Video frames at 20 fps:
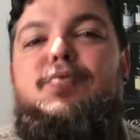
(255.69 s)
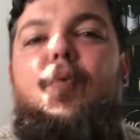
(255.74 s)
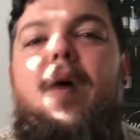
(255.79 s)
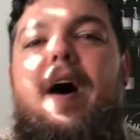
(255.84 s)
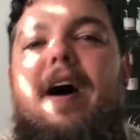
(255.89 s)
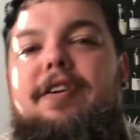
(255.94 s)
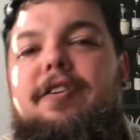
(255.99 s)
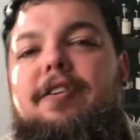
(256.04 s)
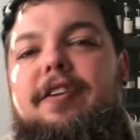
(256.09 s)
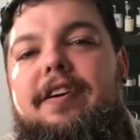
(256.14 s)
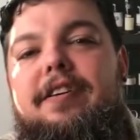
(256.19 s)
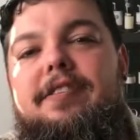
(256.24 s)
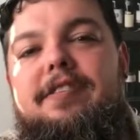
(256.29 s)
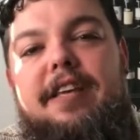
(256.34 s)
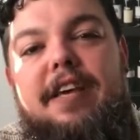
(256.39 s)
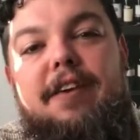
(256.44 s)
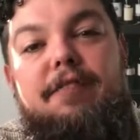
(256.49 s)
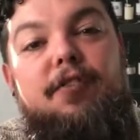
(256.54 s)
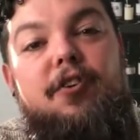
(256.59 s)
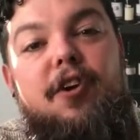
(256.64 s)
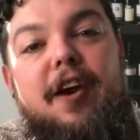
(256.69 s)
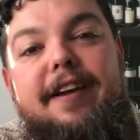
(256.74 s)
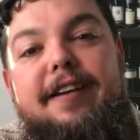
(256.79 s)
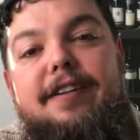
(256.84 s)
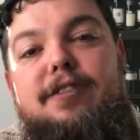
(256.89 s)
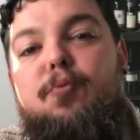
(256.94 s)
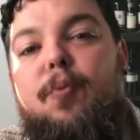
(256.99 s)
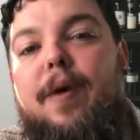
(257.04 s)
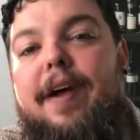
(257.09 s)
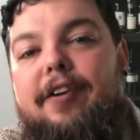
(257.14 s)
wine drinkers give
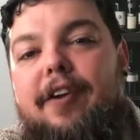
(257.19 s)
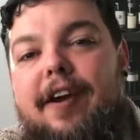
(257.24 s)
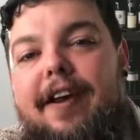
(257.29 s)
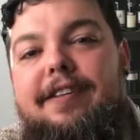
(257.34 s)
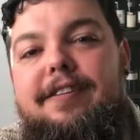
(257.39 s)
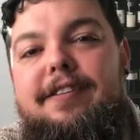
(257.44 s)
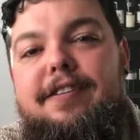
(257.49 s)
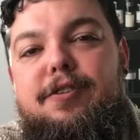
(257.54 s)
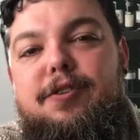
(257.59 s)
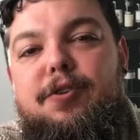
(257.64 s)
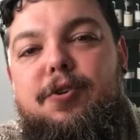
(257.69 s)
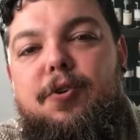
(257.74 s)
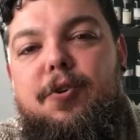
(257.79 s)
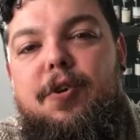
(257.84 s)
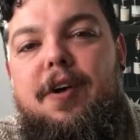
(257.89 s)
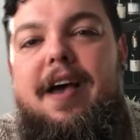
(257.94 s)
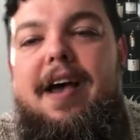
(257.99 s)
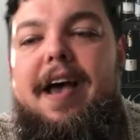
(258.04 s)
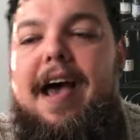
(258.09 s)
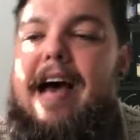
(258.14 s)
credit where credit is due,